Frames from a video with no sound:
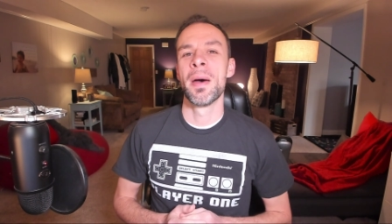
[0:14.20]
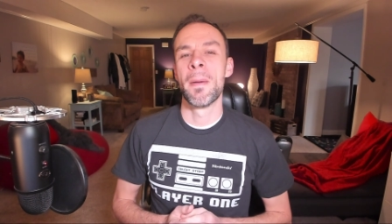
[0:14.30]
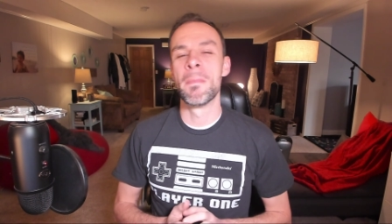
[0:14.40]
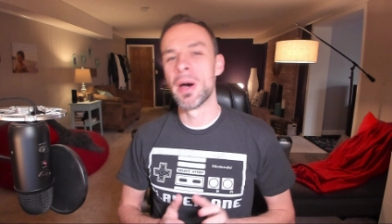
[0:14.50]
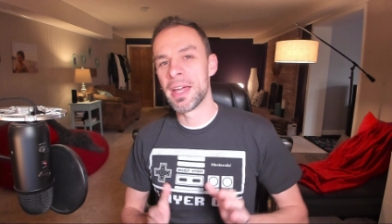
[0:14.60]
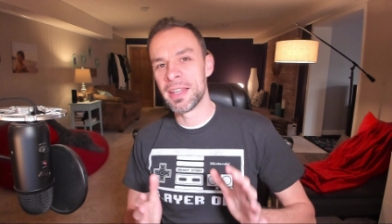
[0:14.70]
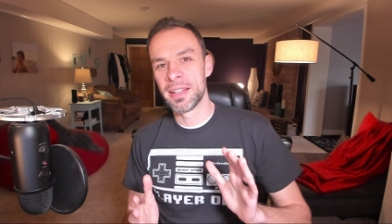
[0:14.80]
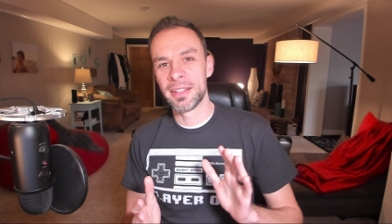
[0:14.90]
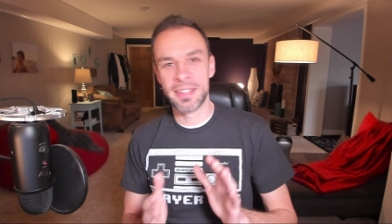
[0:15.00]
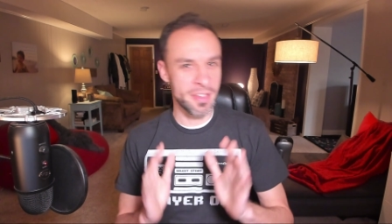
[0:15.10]
but
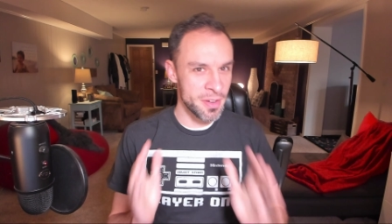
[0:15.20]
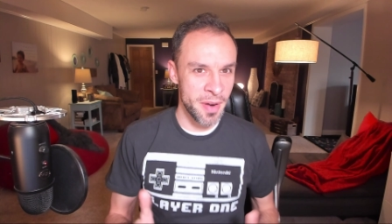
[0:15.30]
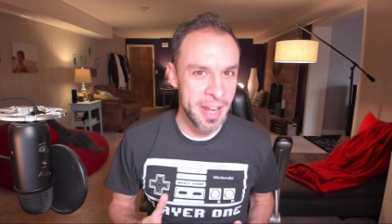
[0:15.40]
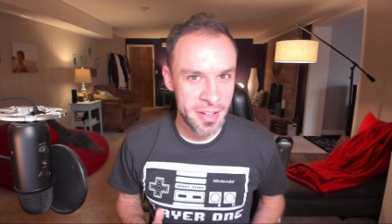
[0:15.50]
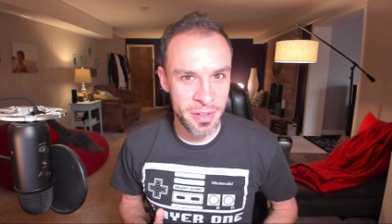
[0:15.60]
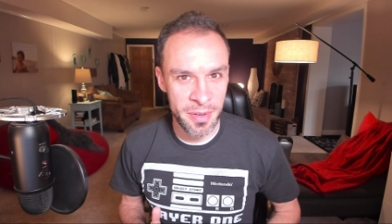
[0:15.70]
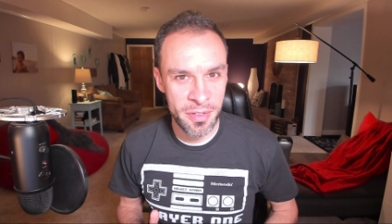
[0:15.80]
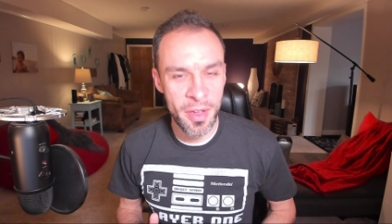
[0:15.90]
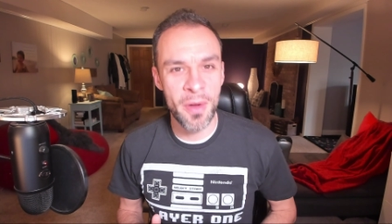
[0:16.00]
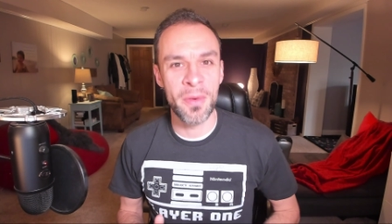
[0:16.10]
let's get right into it.
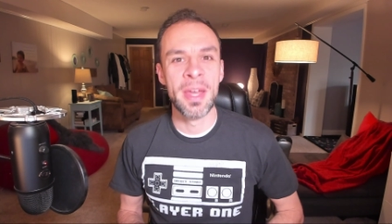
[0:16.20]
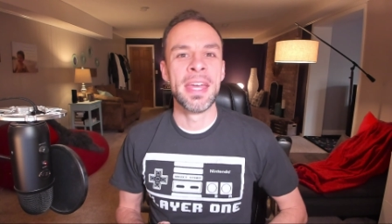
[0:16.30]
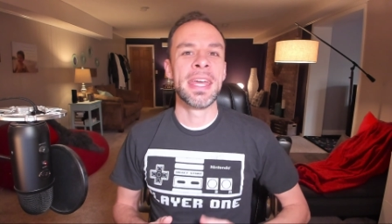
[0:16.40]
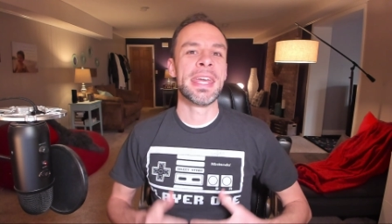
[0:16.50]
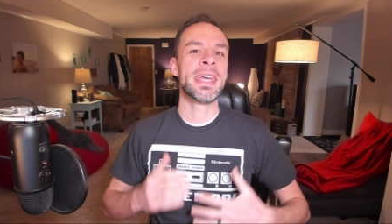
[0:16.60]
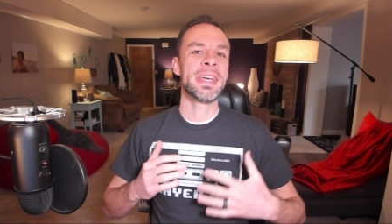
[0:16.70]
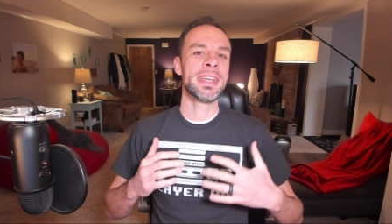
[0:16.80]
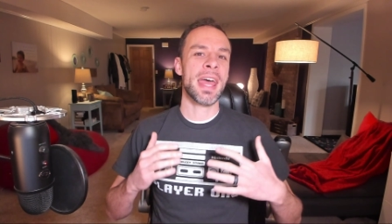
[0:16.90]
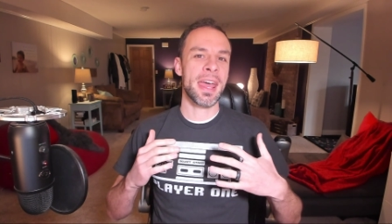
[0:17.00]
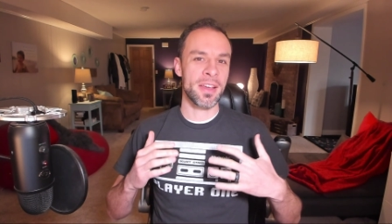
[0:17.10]
So, in
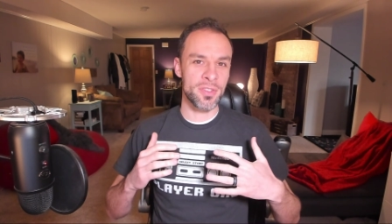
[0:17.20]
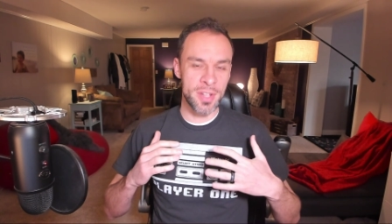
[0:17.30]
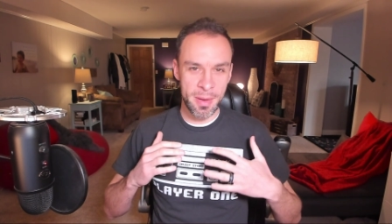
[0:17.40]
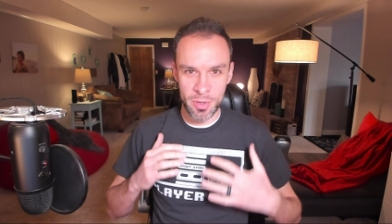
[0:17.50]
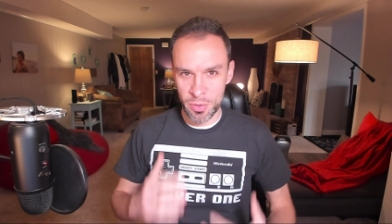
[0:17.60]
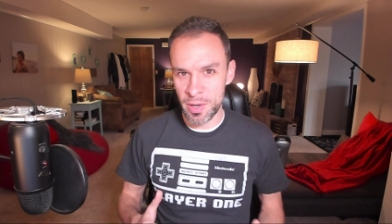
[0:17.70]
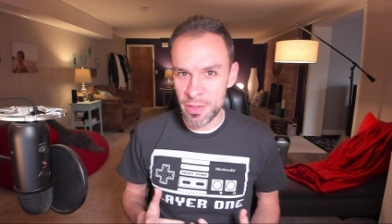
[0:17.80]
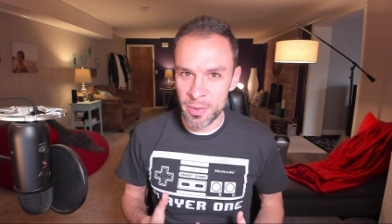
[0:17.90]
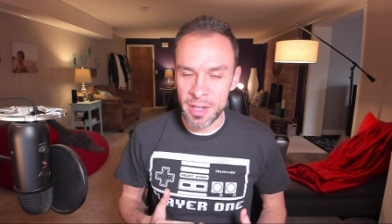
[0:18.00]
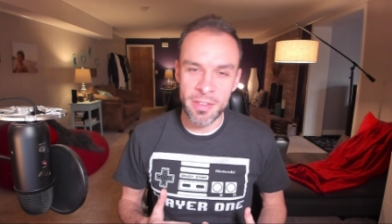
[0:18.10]
Acts chapter
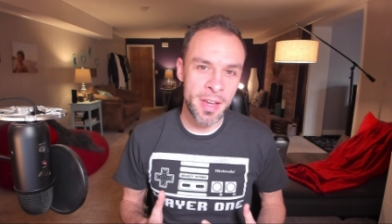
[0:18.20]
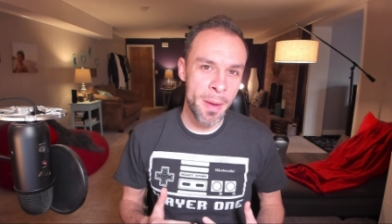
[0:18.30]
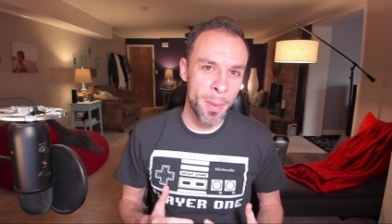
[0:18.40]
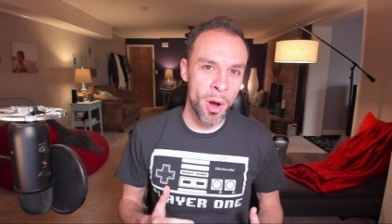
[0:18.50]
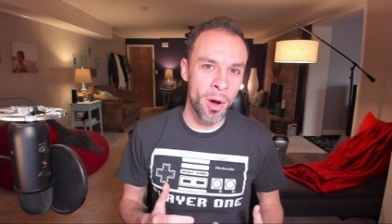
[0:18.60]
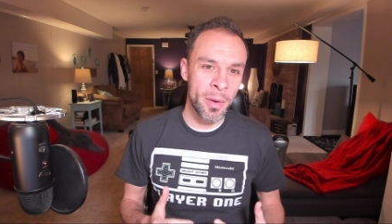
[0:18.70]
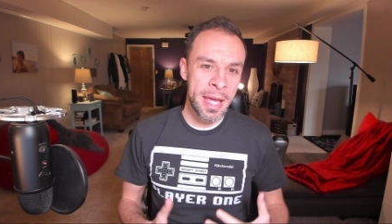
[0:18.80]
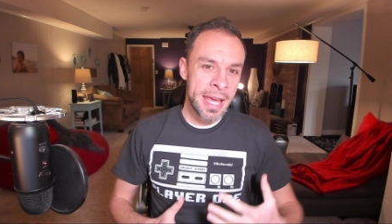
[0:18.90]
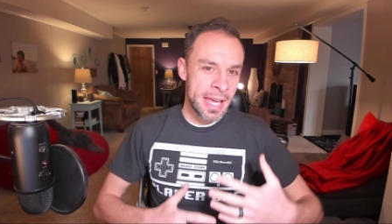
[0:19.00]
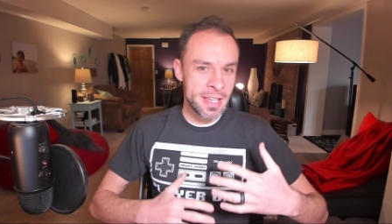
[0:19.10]
23, you've got Paul.
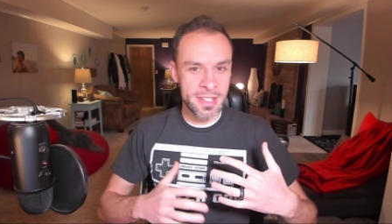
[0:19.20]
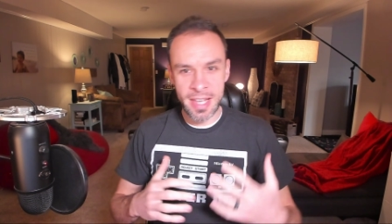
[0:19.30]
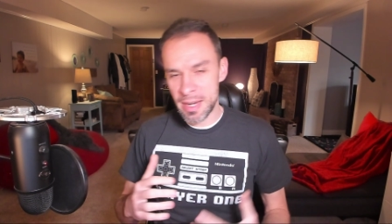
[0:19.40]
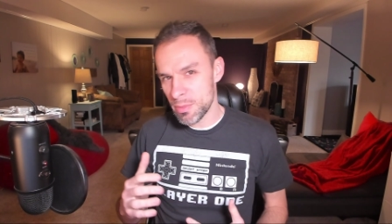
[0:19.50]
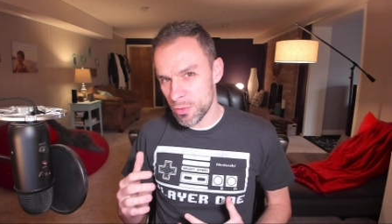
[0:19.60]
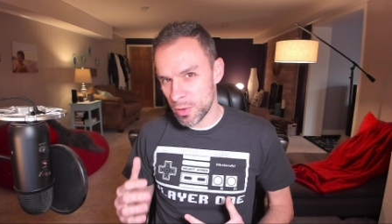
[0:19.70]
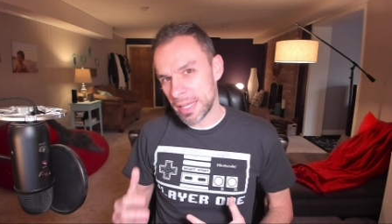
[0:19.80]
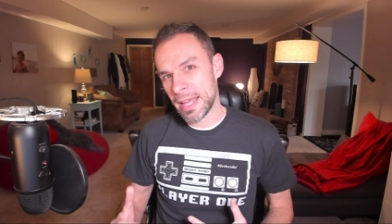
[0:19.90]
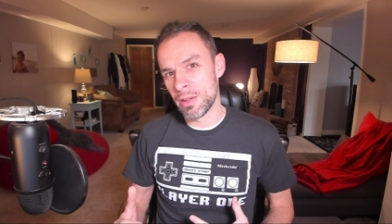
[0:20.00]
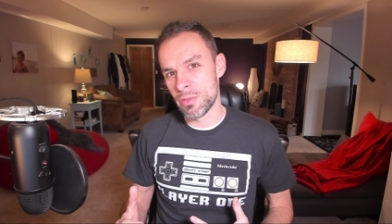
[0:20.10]
He's standing before a
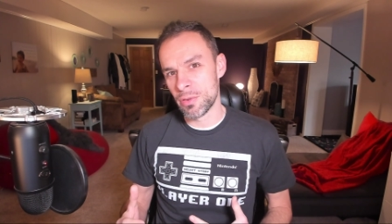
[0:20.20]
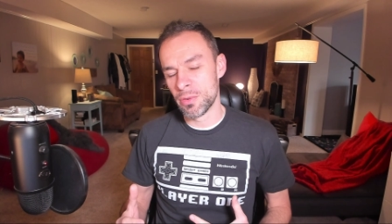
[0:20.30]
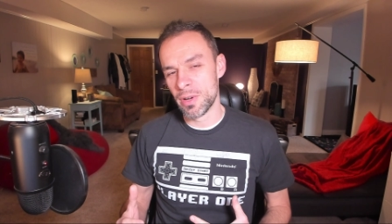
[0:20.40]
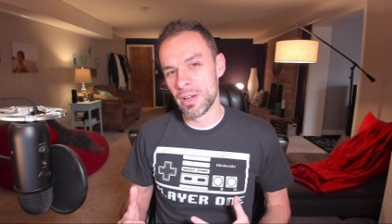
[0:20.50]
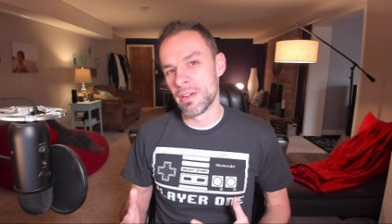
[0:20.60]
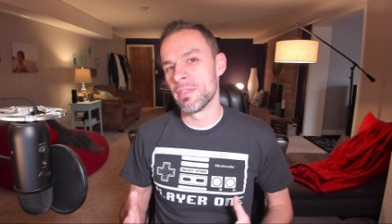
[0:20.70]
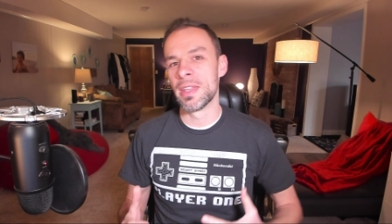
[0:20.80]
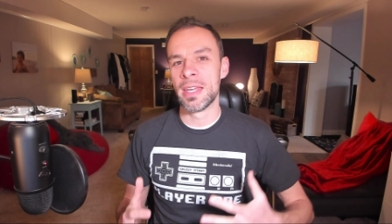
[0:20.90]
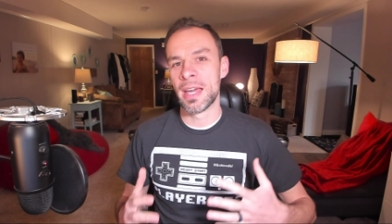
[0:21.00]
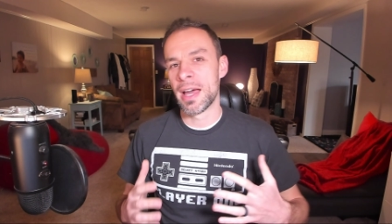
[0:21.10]
council of
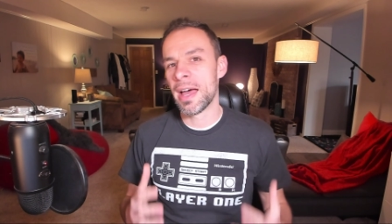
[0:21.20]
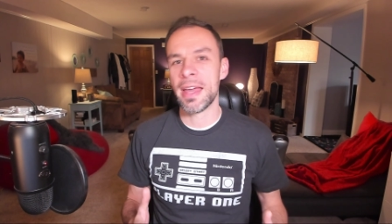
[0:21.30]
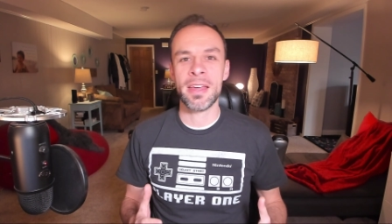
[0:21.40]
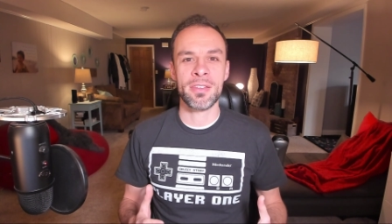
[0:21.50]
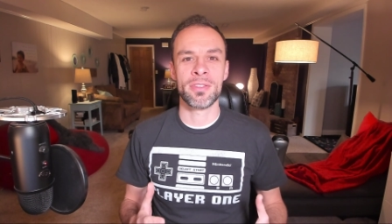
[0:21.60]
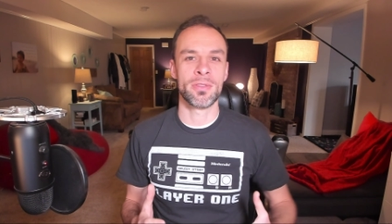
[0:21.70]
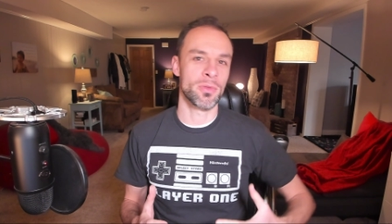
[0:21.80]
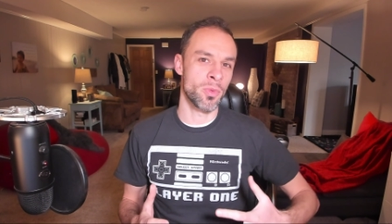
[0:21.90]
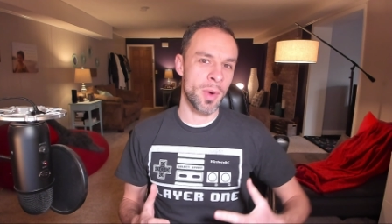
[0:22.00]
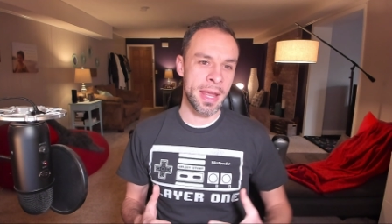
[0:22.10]
the highest
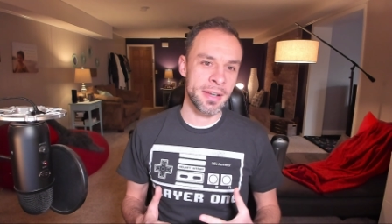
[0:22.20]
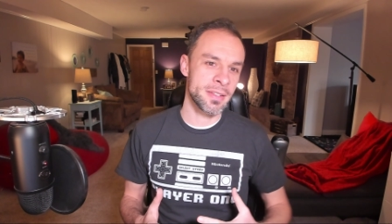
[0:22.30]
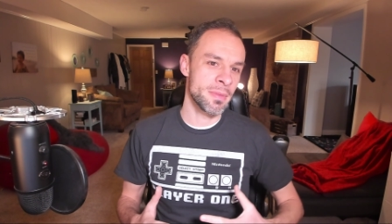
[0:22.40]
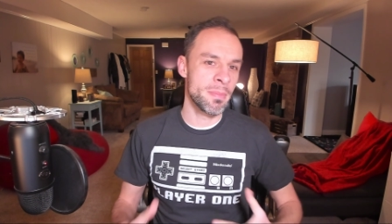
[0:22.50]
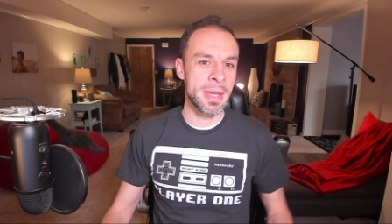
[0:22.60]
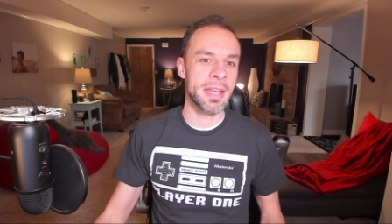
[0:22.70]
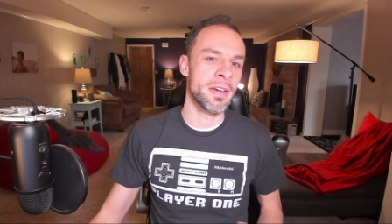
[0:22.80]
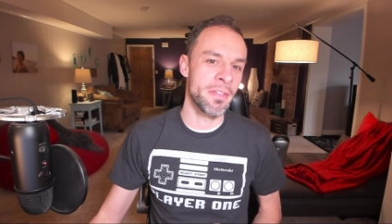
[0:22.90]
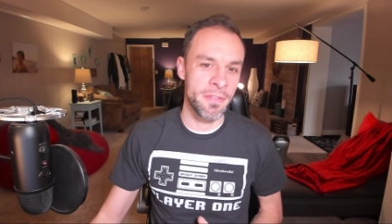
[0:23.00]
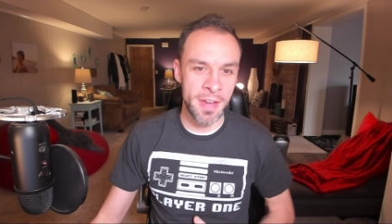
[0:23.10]
ranked men
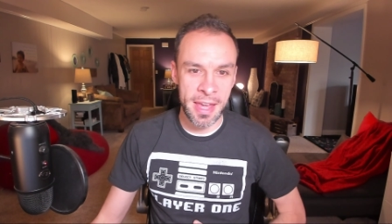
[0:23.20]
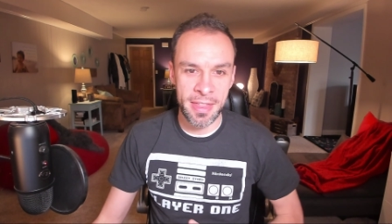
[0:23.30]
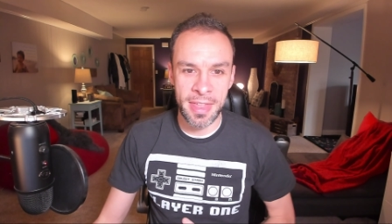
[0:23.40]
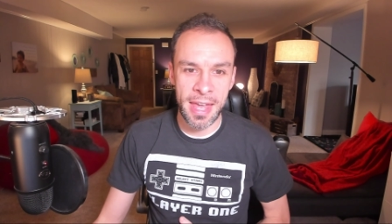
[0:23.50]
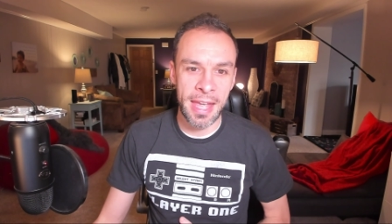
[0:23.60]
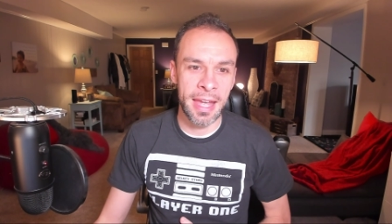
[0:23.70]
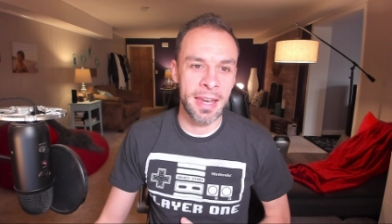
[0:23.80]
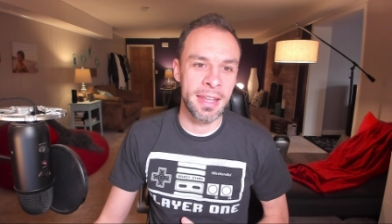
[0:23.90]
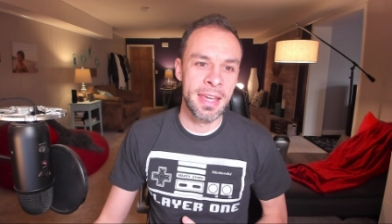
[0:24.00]
of faith, and